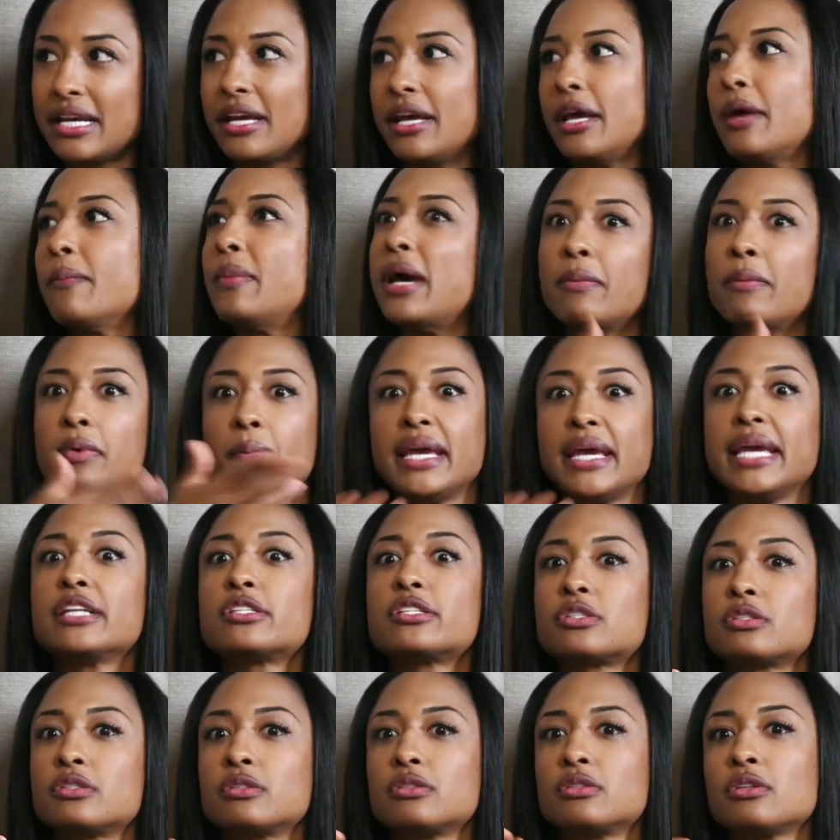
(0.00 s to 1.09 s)
But MMA, it's
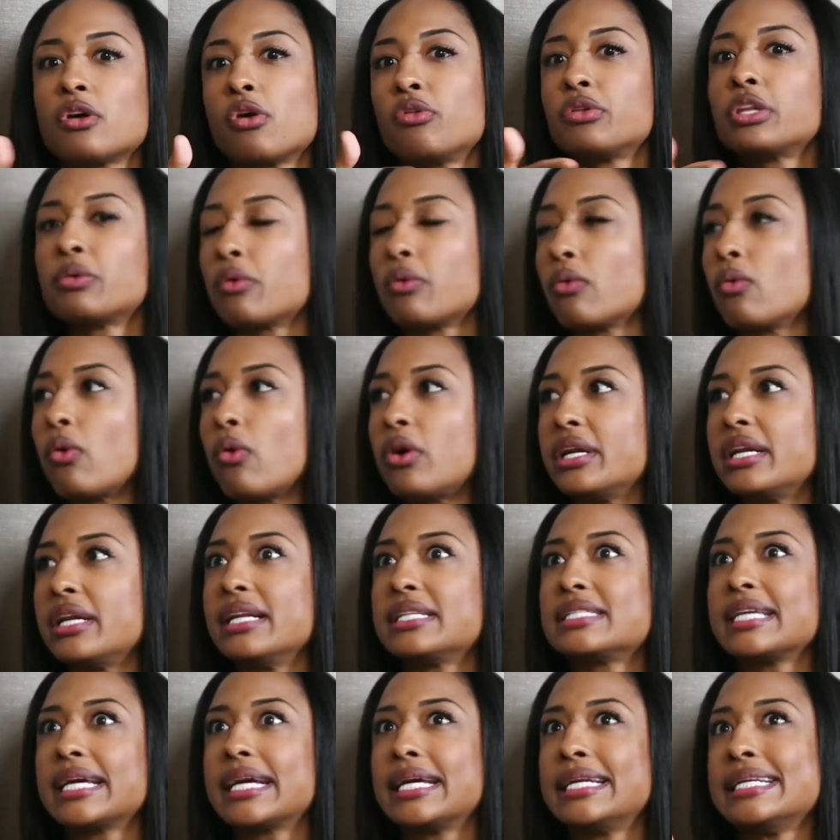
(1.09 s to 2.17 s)
not only rewarded, it's
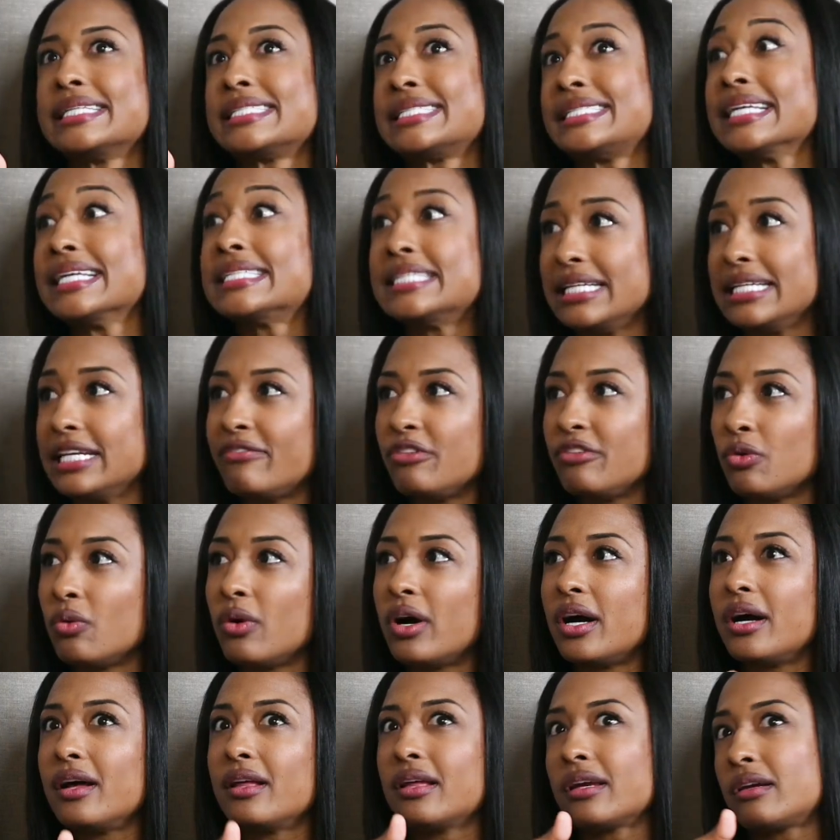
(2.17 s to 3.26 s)
like a necessity if you want
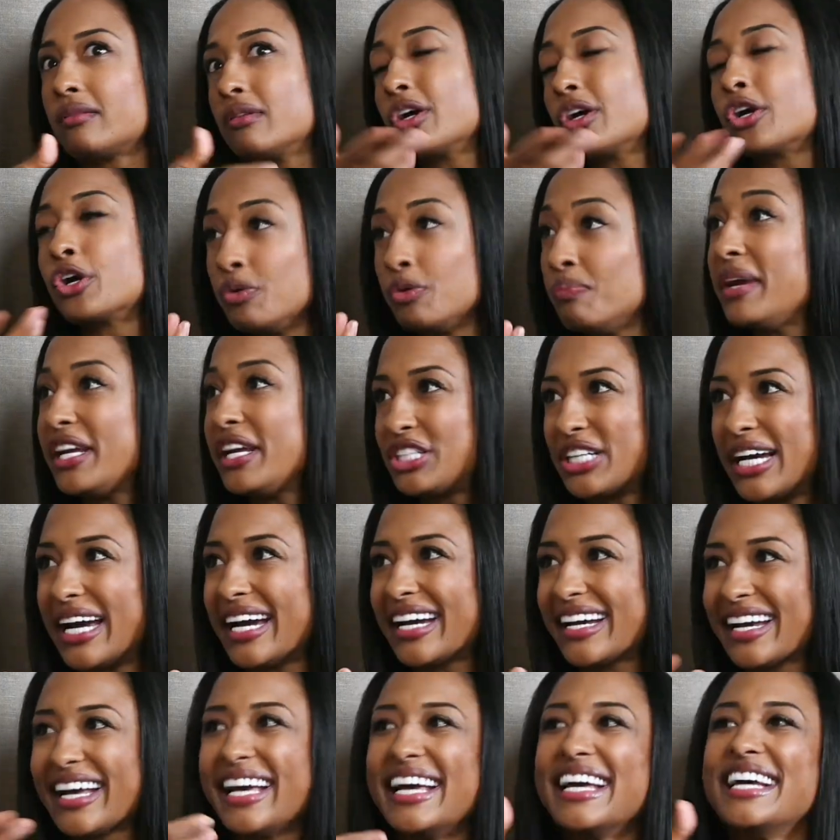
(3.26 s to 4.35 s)
like a good paycheck.
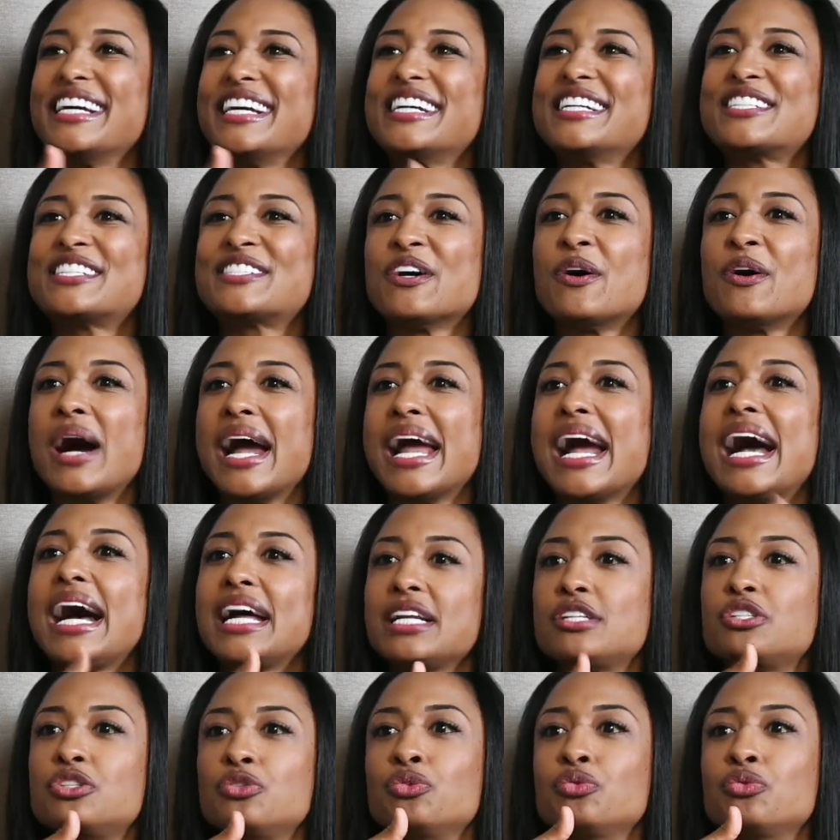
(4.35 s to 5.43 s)
So I had
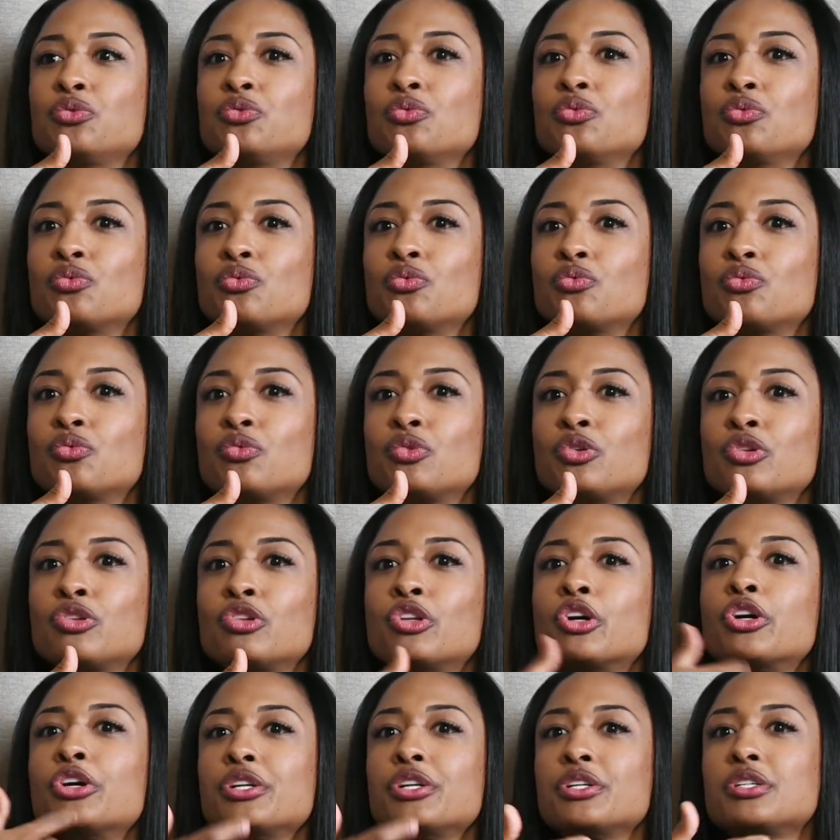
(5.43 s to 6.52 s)
to
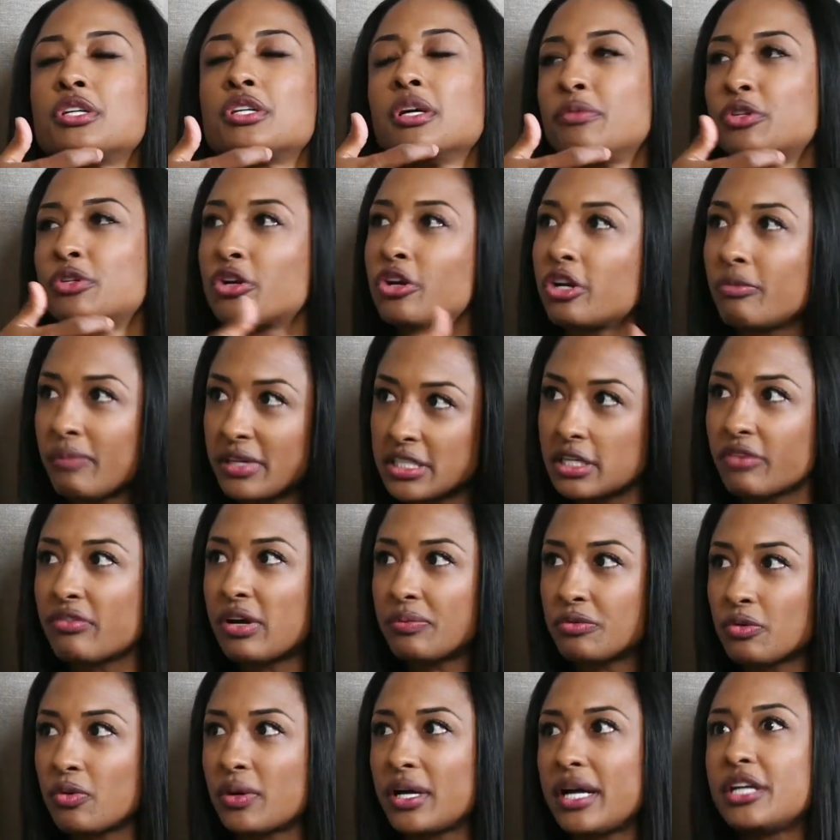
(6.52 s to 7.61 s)
learn to turn myself up to
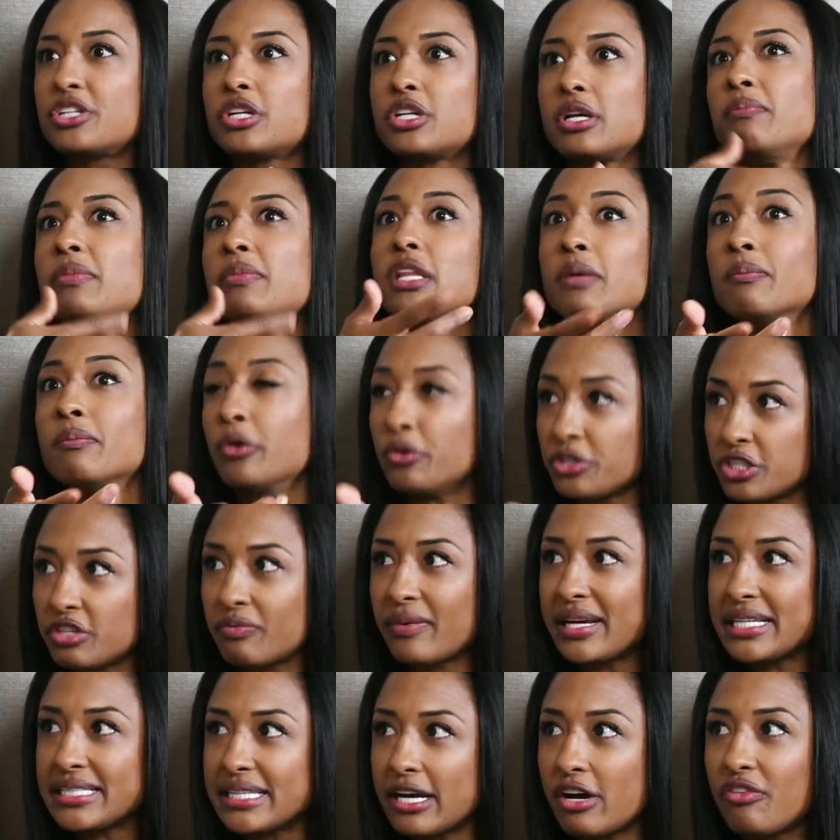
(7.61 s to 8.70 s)
100 and be the most of
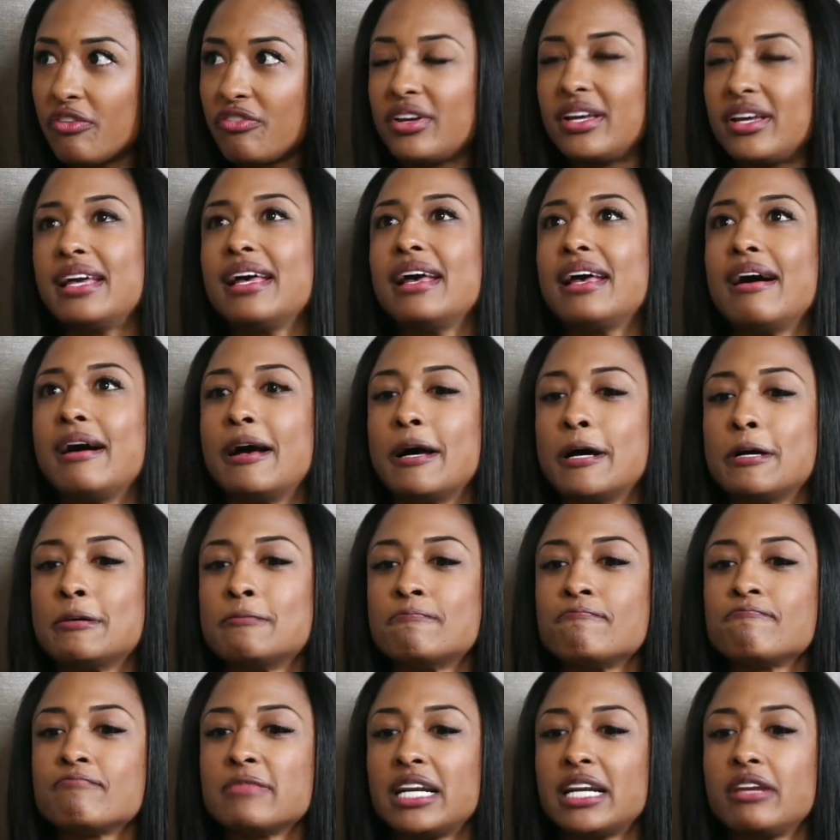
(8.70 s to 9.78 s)
myself. And
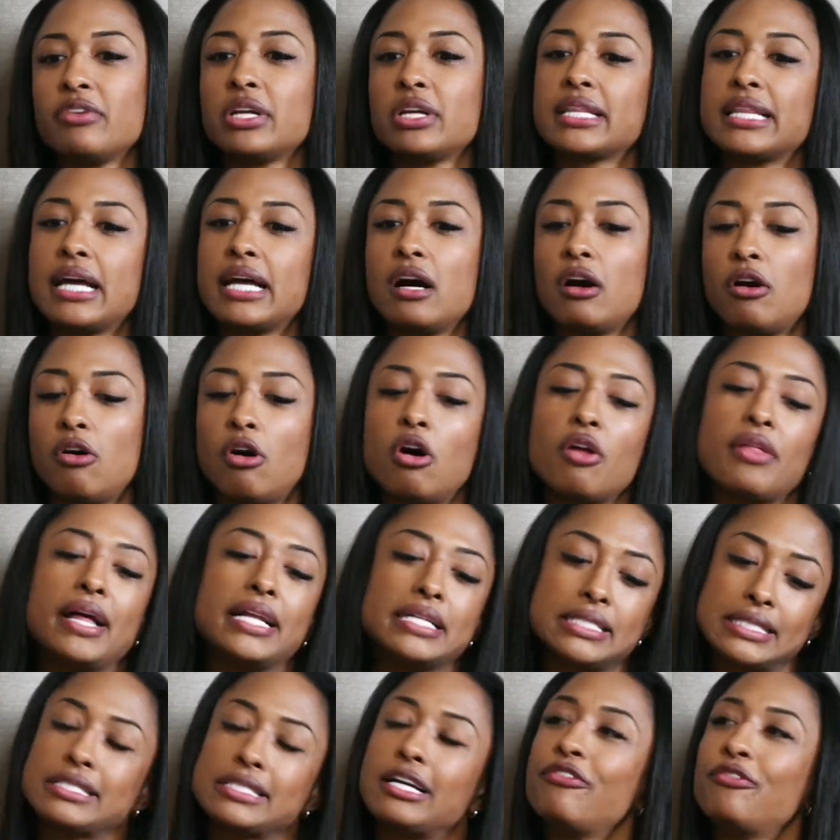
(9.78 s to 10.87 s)
I feel like that all that
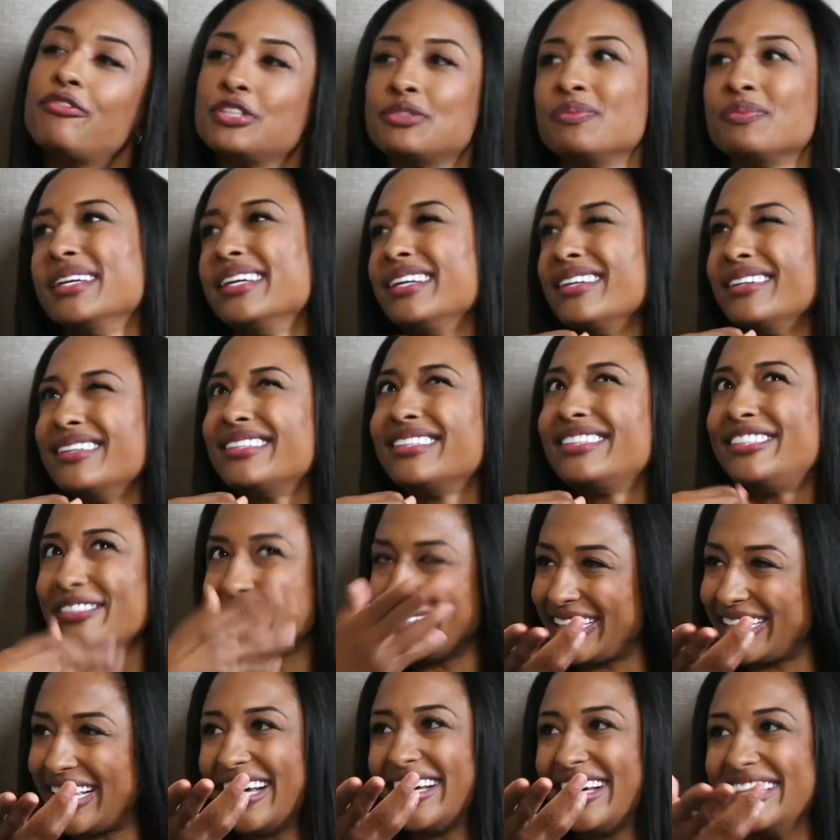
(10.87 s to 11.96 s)
stuff was me doing
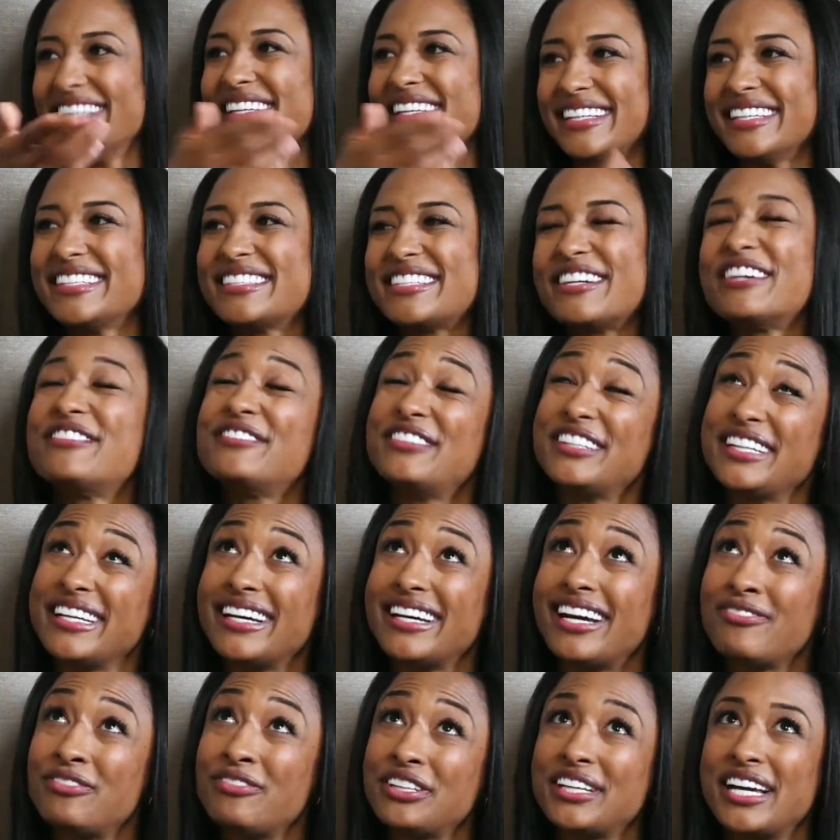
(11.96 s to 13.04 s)
that. So I'm
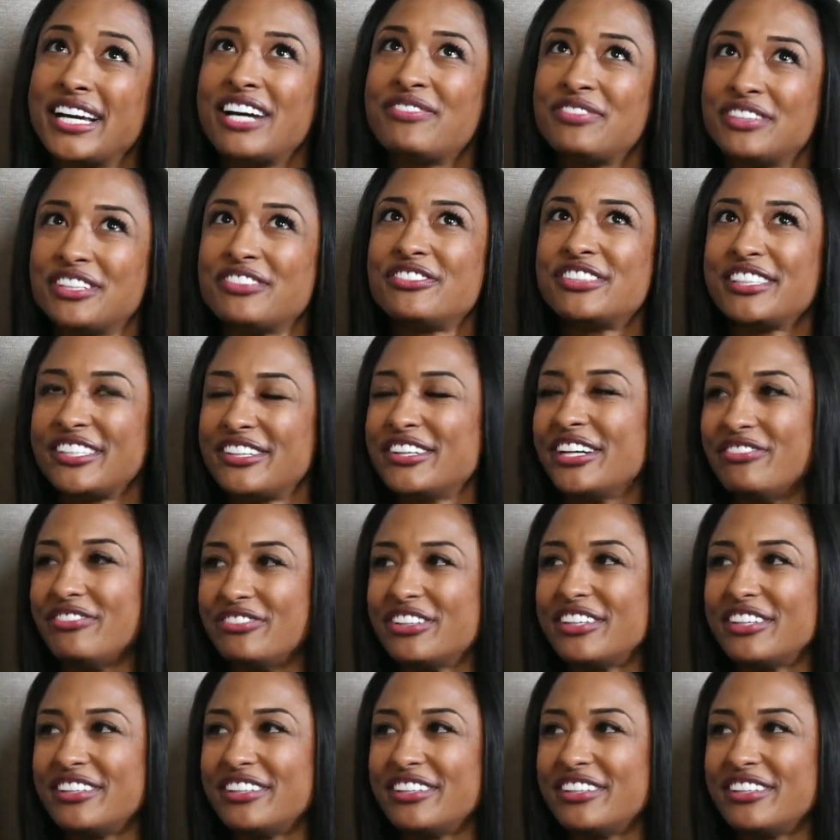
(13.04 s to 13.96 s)
really happy and really grateful.